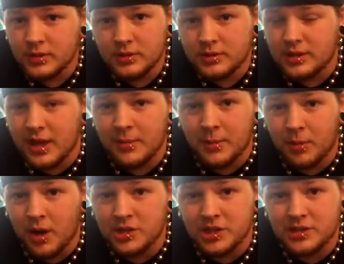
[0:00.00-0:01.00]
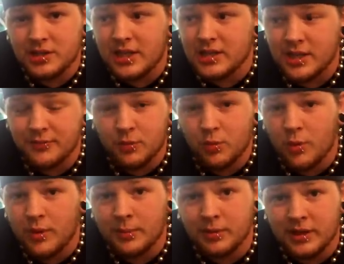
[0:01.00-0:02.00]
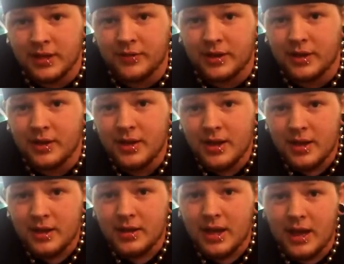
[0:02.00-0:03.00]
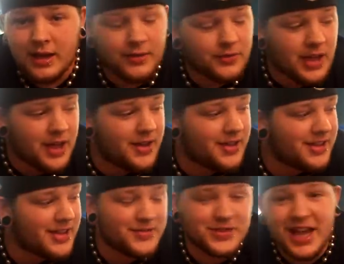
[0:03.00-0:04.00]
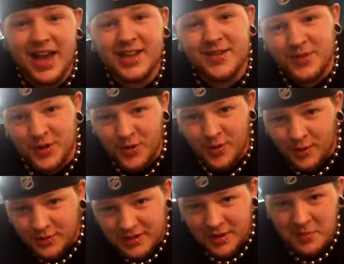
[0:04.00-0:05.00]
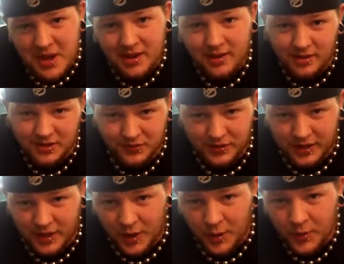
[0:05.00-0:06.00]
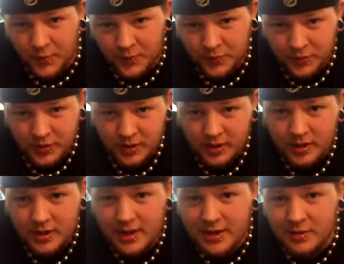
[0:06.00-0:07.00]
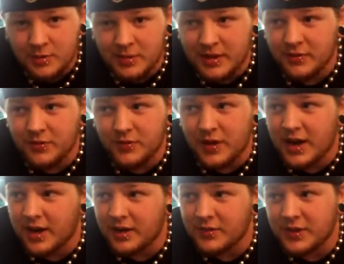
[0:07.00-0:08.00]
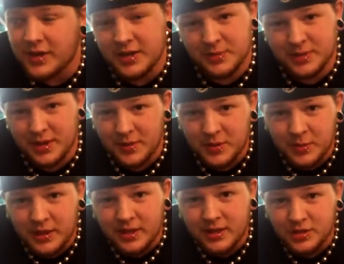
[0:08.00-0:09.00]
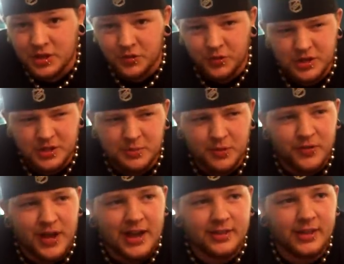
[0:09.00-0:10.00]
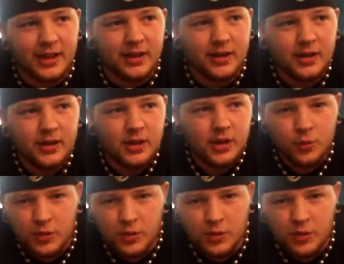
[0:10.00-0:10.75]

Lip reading: It's time the project stands up for what we believe in. If Zach even knew I was here making this video, he would be very, very upset with me. Just for the simple fact that we